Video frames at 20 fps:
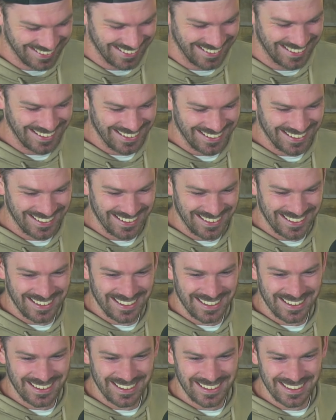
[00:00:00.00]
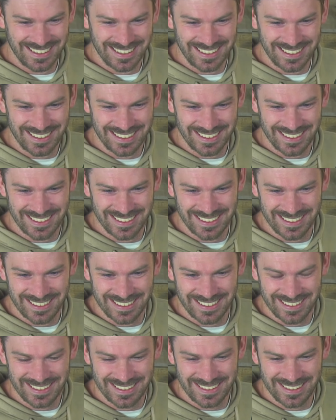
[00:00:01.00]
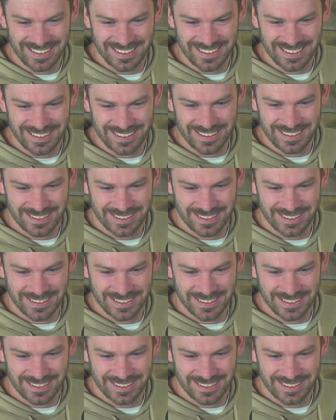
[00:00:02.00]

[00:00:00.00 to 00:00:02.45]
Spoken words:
(not speaking)